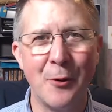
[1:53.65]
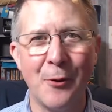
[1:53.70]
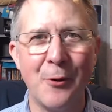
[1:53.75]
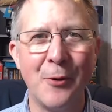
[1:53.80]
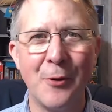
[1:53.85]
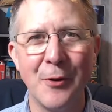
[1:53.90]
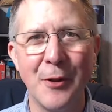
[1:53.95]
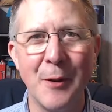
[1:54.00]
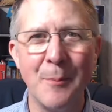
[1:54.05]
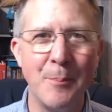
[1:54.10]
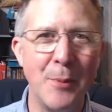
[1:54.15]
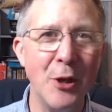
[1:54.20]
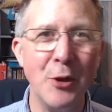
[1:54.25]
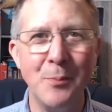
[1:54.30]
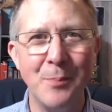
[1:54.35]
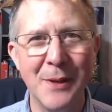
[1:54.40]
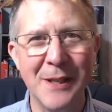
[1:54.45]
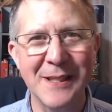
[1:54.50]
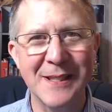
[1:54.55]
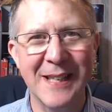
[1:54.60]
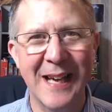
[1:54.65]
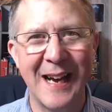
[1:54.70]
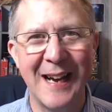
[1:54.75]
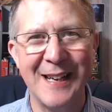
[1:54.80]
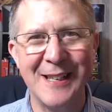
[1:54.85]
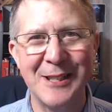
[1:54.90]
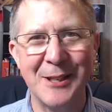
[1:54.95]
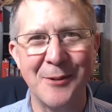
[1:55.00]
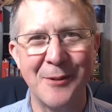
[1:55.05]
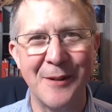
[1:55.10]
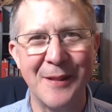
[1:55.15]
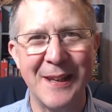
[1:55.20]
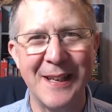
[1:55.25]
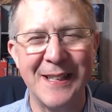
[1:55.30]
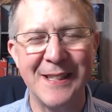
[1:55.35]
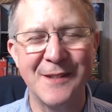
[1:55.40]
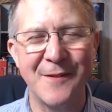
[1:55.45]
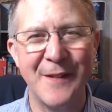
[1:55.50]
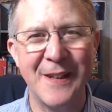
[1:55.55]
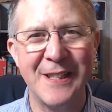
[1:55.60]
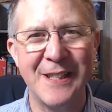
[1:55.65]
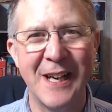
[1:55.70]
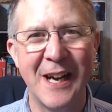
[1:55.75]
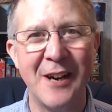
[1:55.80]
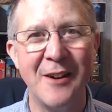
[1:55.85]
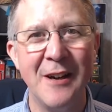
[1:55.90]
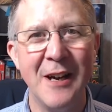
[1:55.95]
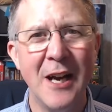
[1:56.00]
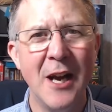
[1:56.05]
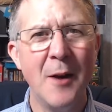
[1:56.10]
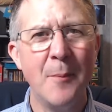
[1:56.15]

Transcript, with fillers: all the bloopers that I do on this video.